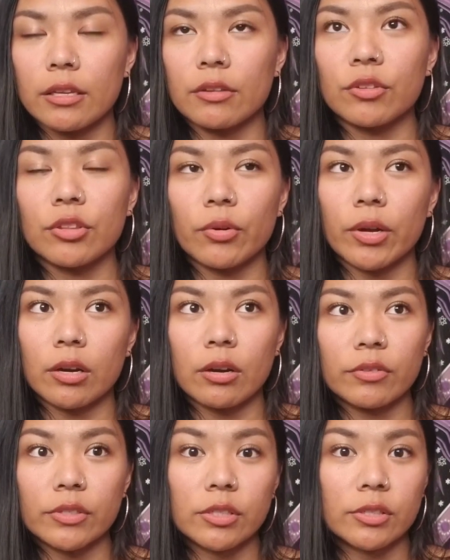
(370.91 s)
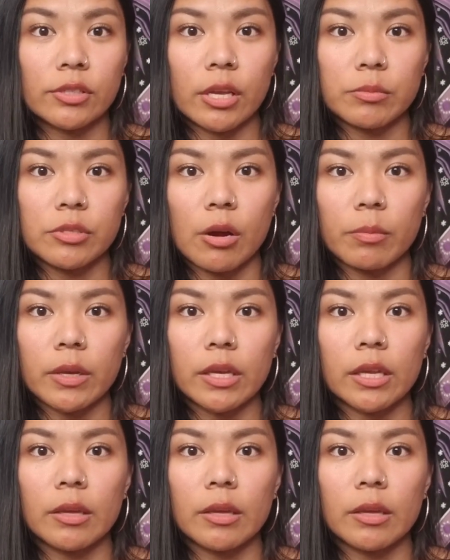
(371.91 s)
even though it covers the same topic,